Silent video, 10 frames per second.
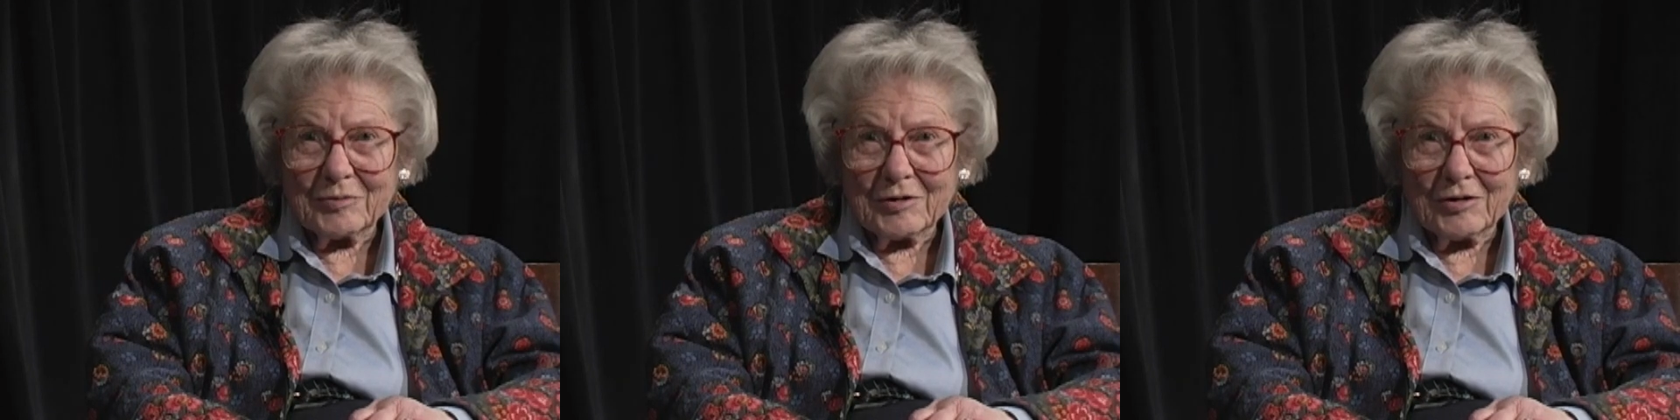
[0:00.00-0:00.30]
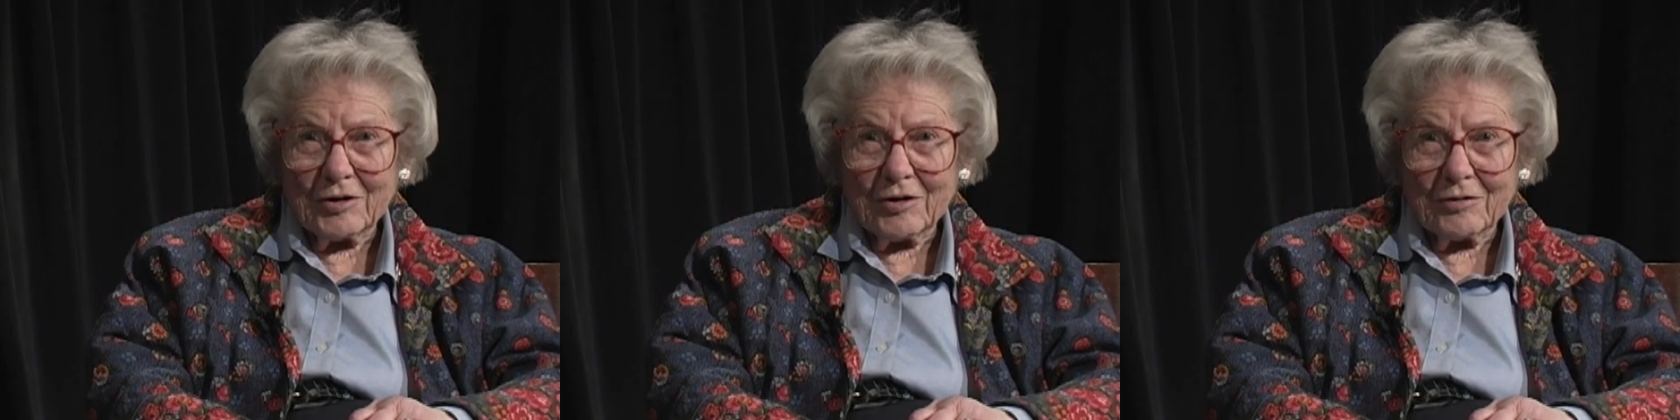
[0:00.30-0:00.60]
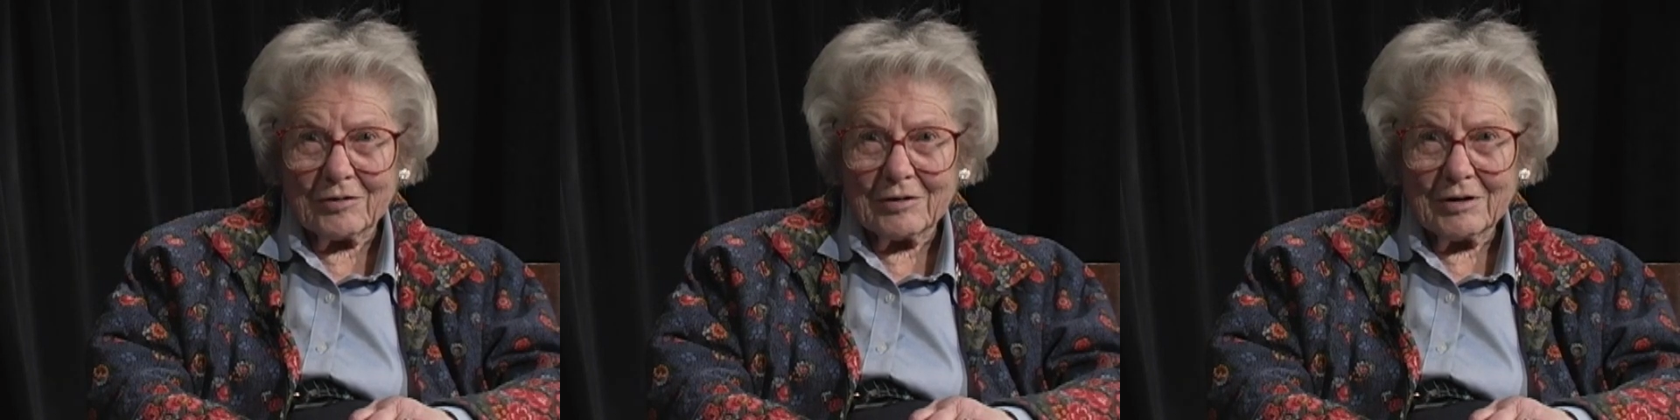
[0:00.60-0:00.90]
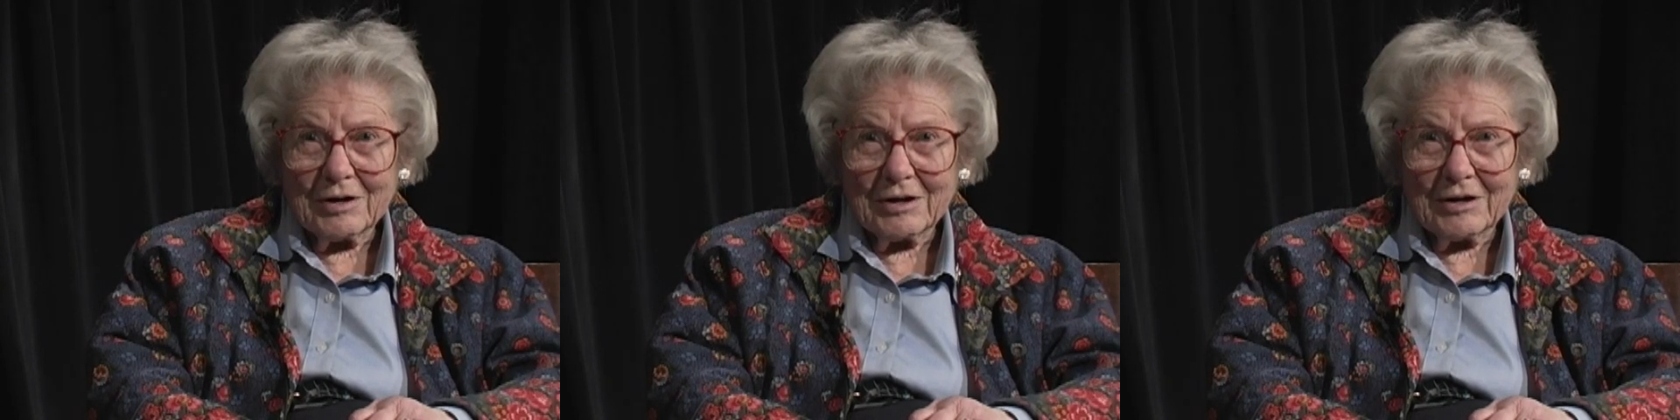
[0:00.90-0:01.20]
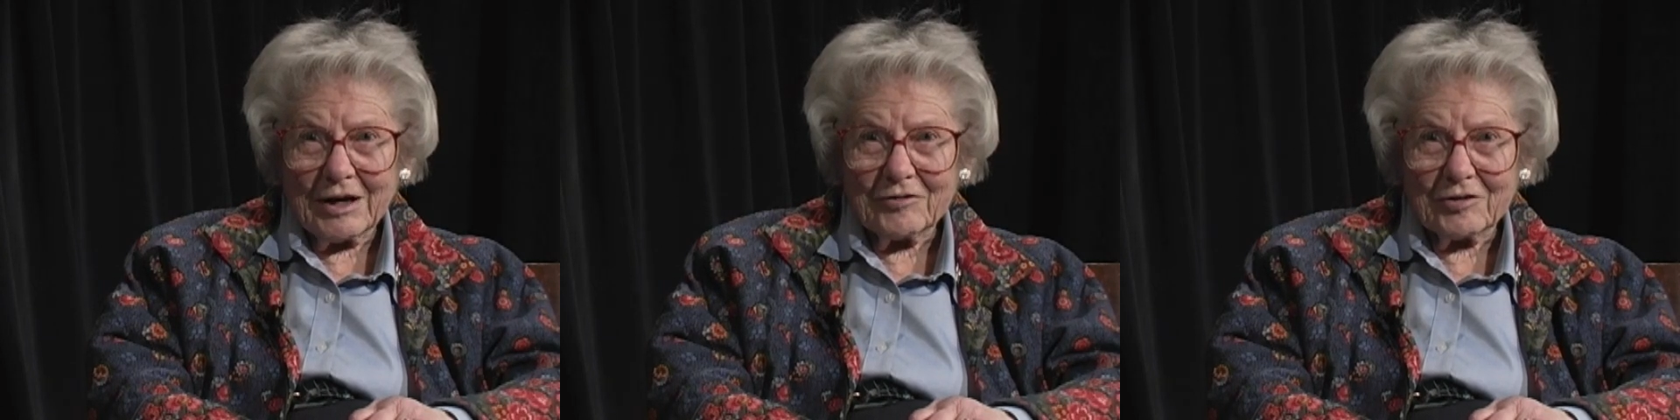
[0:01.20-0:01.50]
but no, you
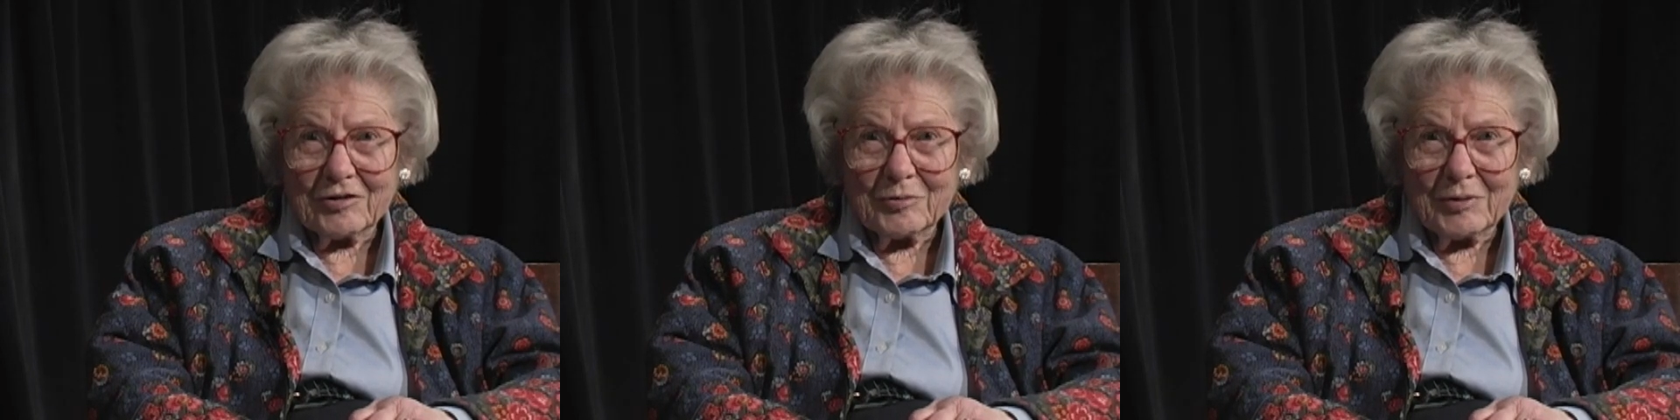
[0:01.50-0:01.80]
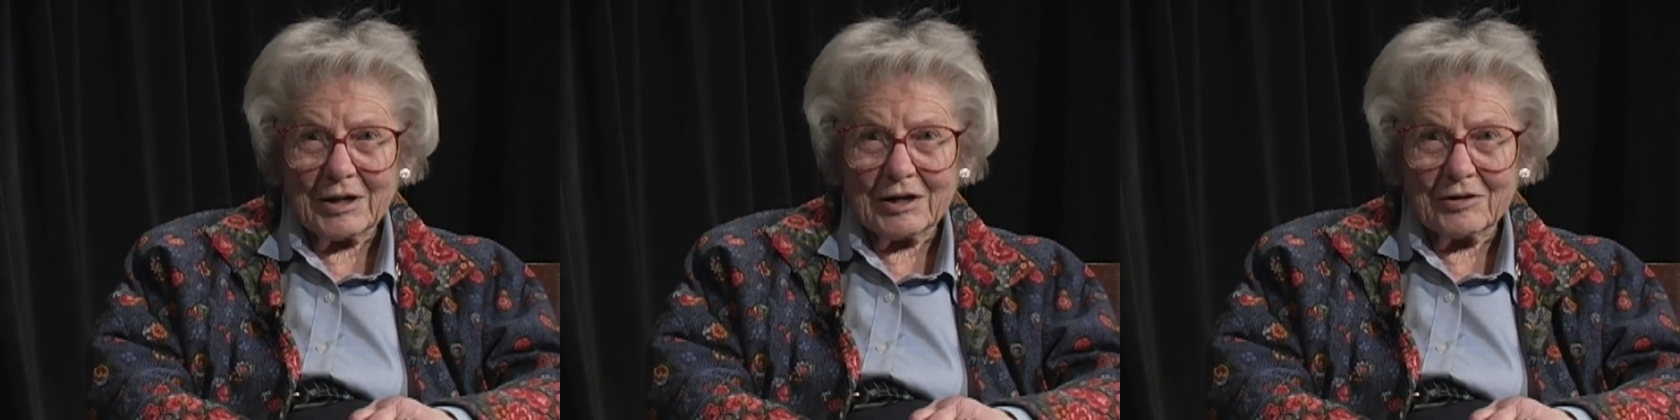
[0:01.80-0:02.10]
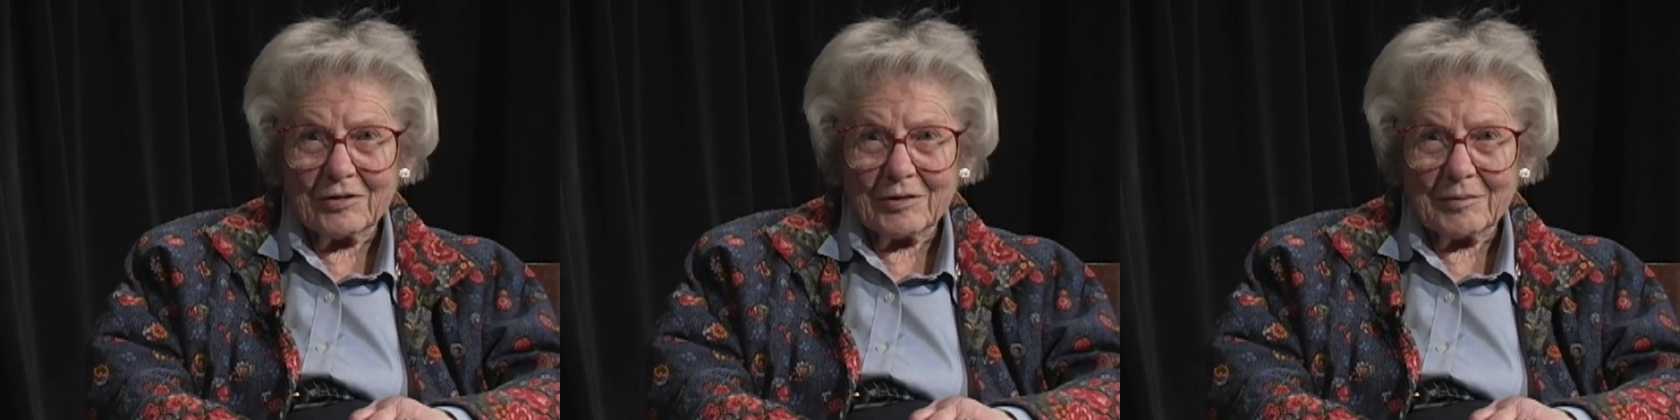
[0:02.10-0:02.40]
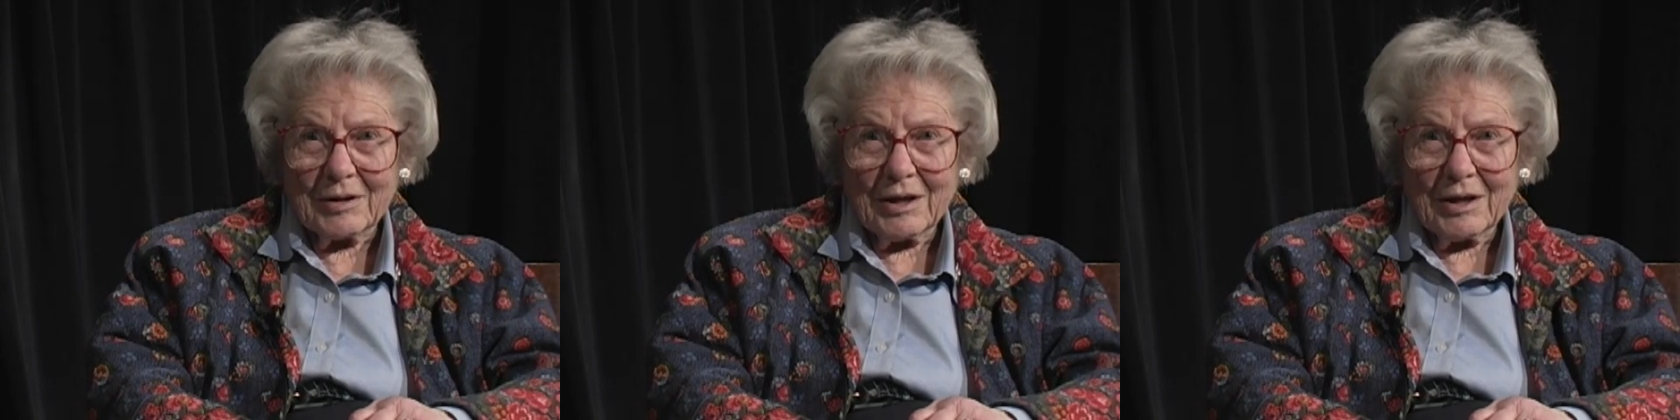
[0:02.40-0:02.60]
have to explain it to them.